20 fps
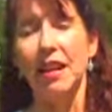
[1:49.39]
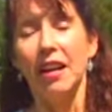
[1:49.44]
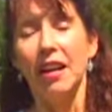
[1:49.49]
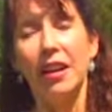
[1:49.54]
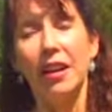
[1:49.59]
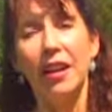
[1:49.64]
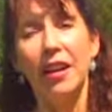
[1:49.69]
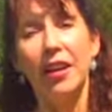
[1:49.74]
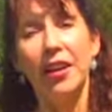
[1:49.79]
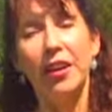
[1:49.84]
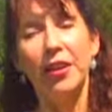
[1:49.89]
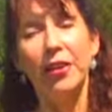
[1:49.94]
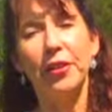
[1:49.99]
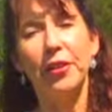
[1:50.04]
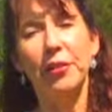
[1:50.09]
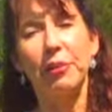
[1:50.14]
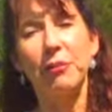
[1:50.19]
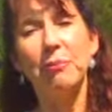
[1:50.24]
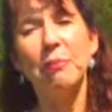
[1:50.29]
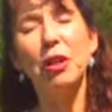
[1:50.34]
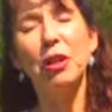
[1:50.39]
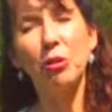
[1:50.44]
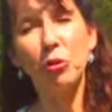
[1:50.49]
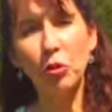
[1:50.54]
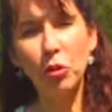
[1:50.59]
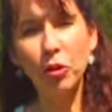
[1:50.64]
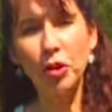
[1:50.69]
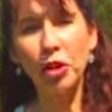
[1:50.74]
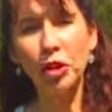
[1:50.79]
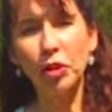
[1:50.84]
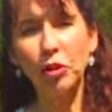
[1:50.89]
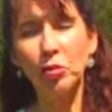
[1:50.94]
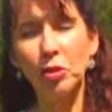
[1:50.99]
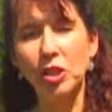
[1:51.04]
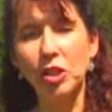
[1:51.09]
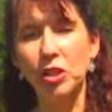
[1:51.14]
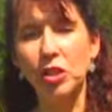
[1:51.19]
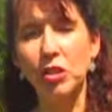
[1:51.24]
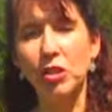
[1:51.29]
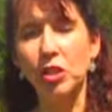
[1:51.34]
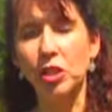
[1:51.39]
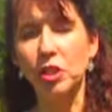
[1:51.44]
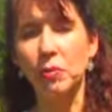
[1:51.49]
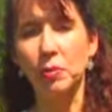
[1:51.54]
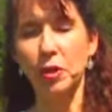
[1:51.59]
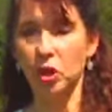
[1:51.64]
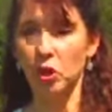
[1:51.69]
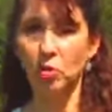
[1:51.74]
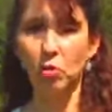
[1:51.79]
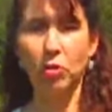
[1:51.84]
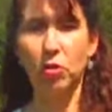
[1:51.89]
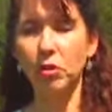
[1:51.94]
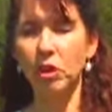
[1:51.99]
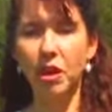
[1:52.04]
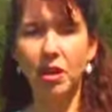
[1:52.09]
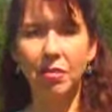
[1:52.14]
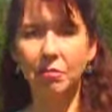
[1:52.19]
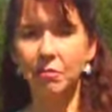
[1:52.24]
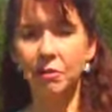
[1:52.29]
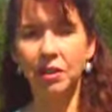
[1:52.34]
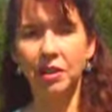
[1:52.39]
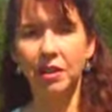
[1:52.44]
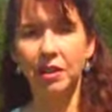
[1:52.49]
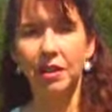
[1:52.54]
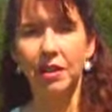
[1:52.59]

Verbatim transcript: uh, mineral oil, which is just petroleum.